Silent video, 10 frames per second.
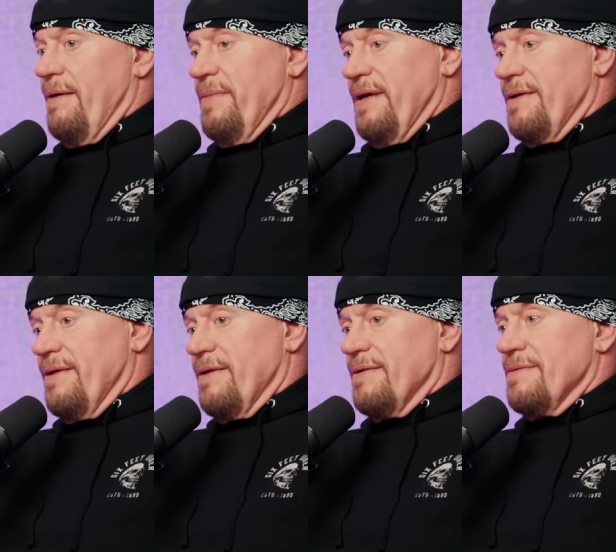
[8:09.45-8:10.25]
I
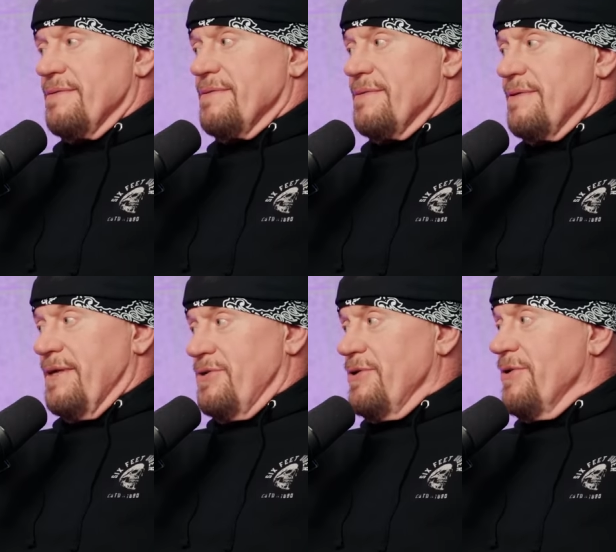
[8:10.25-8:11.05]
mean,
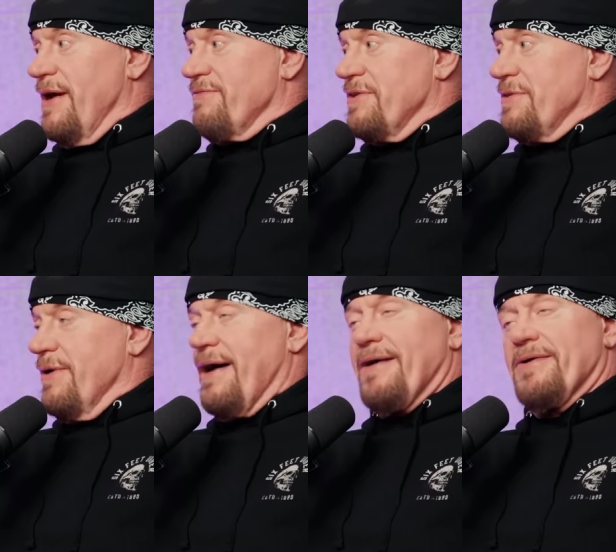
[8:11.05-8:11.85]
that you don't have to
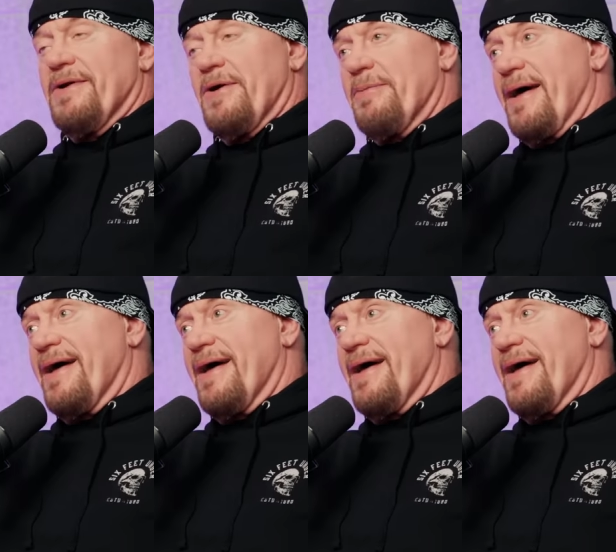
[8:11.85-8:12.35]
do, I don't know.